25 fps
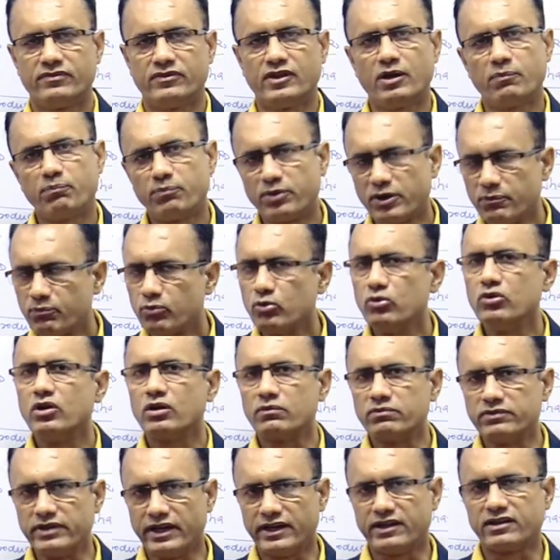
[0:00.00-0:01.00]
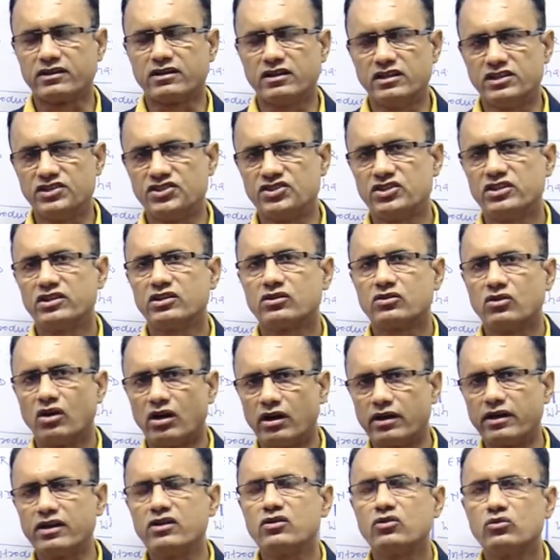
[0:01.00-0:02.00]
the people of that culture,
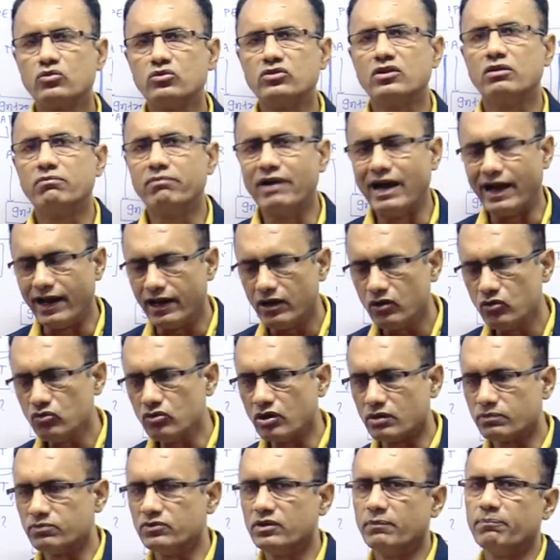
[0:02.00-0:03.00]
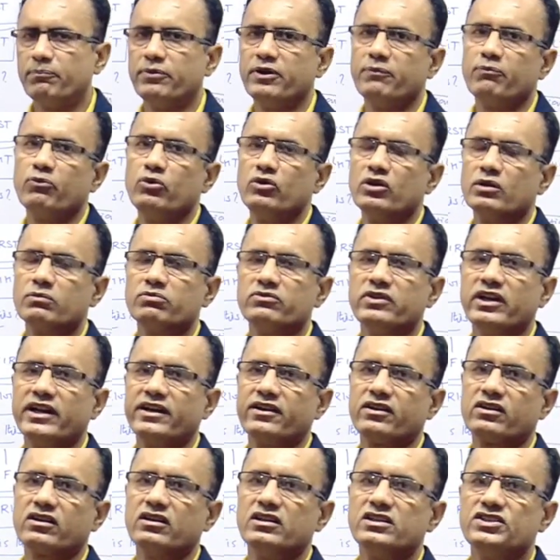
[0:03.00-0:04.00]
according to the value of the people of
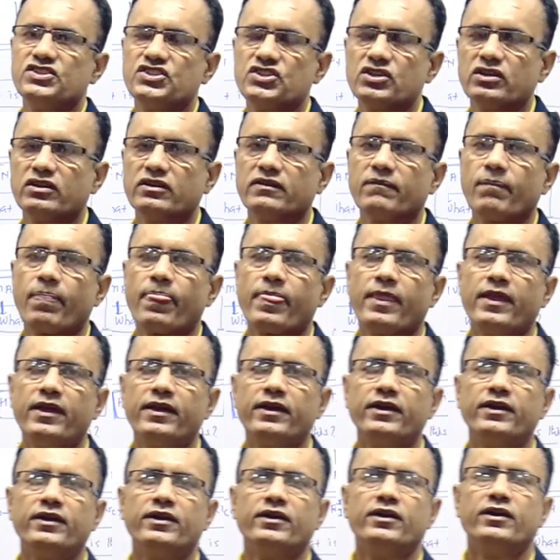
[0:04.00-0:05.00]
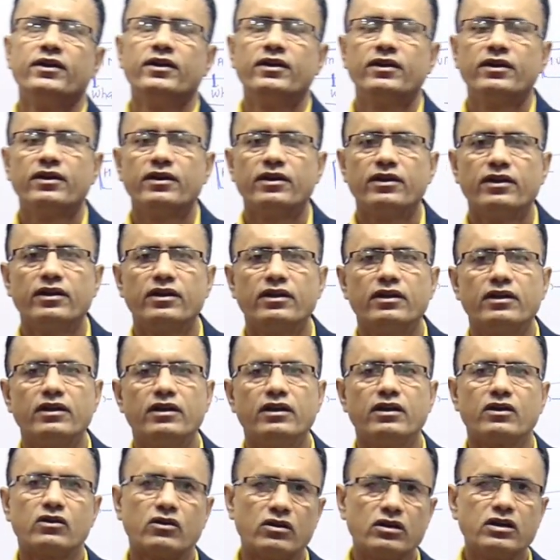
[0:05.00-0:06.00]
that culture,
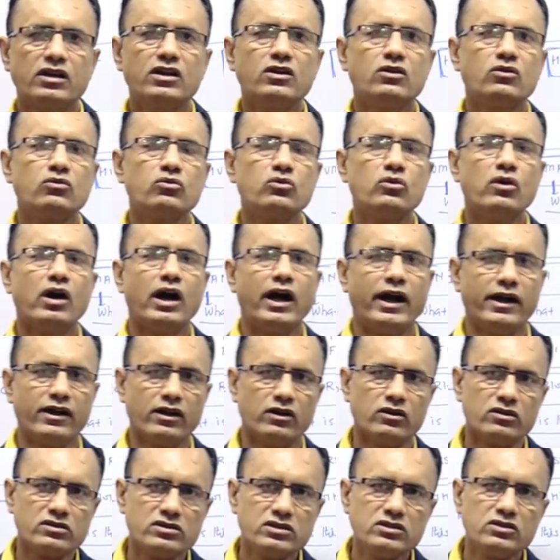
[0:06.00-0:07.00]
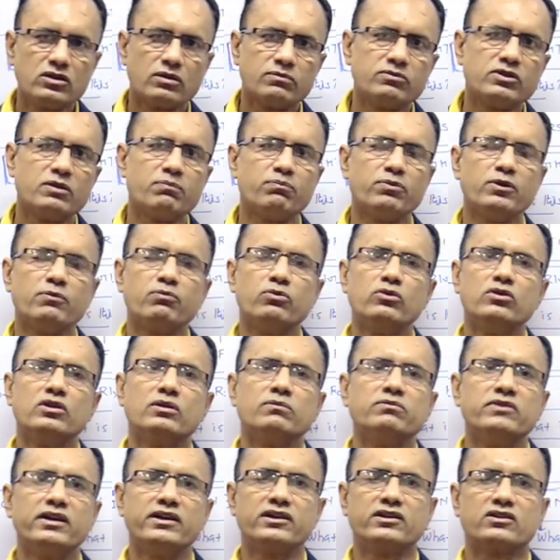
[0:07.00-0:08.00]
according to ideology of the people
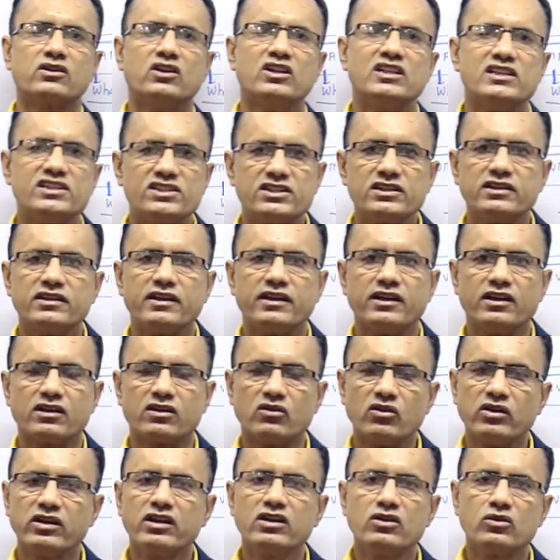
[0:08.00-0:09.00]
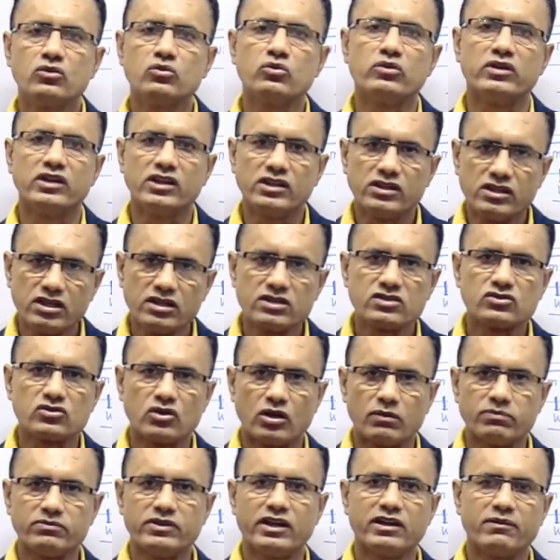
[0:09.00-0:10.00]
of that culture, according to ethics
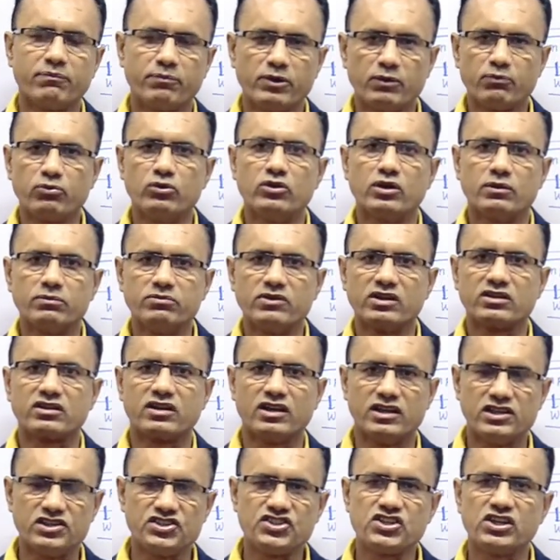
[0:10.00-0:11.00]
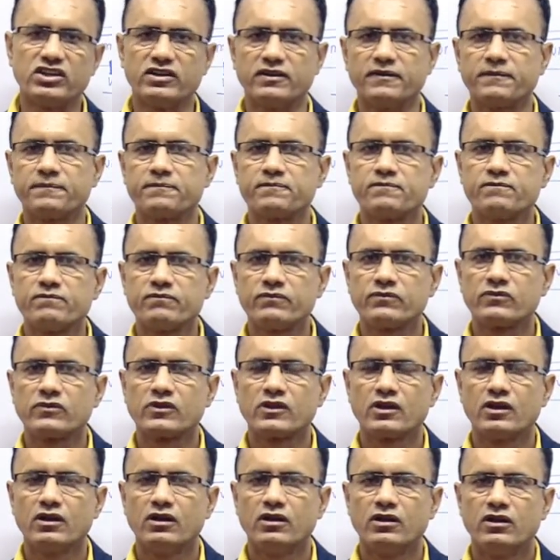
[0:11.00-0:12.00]
of that people of the culture.
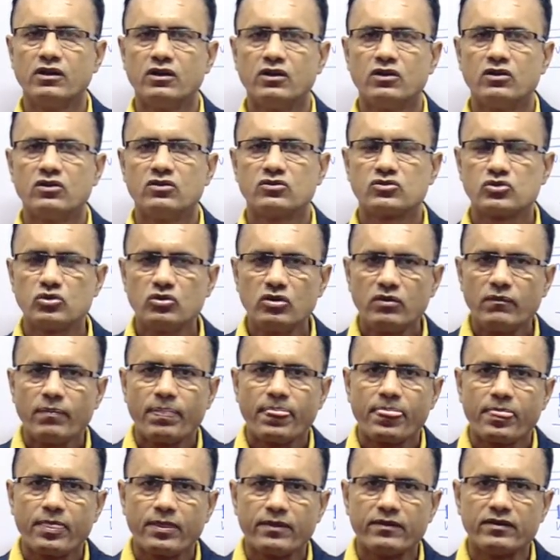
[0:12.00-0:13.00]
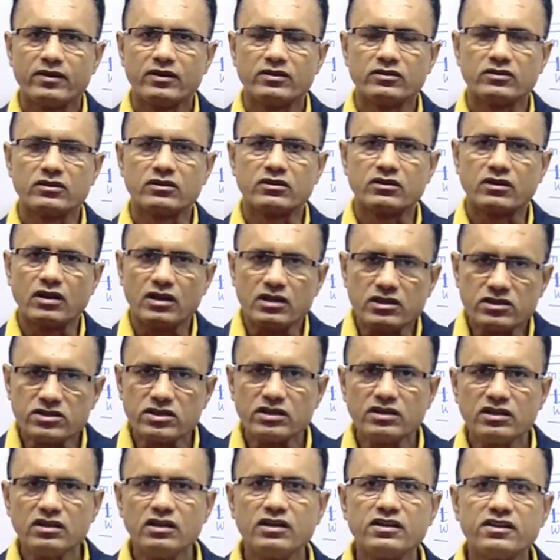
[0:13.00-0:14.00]
So
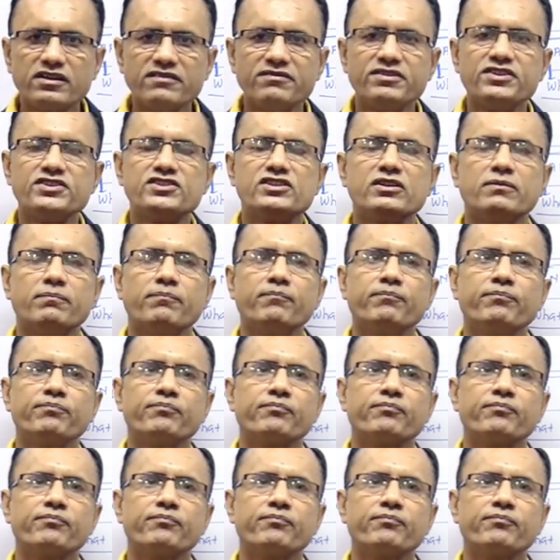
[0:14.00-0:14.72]
culture relativism